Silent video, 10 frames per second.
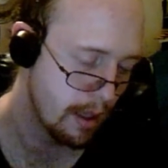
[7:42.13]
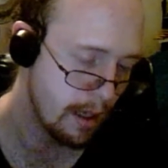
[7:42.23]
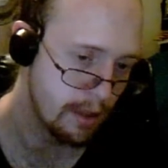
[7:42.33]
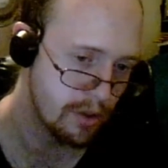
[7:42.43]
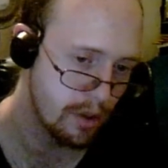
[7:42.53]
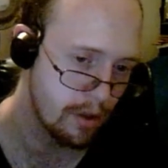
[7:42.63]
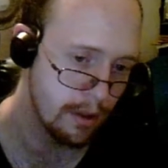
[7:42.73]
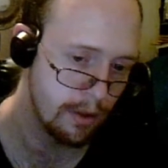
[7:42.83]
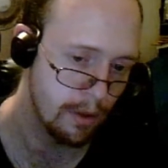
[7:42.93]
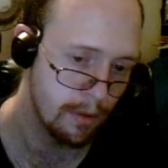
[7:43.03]
And I
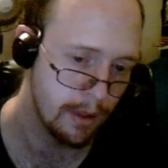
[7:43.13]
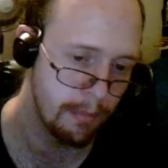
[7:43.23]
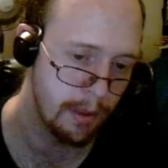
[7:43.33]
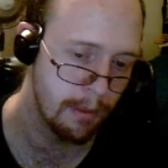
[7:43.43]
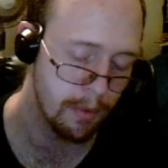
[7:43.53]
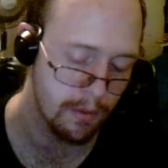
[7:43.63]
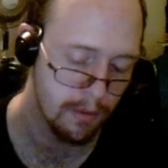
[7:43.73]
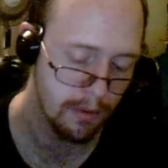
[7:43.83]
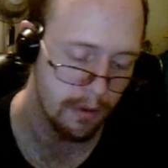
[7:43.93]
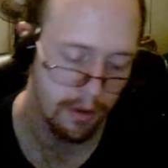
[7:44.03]
certainly don't need people
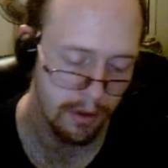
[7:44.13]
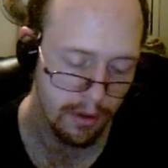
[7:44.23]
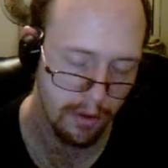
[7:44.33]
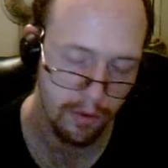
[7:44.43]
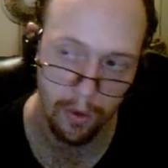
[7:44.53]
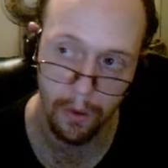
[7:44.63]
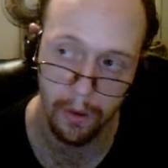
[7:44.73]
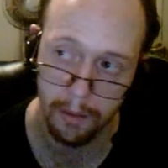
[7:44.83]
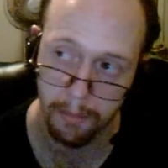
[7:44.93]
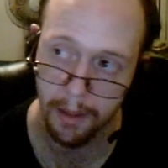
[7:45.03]

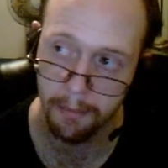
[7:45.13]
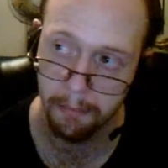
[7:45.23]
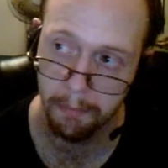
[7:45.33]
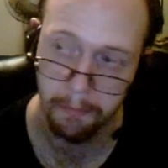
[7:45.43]
controlling me.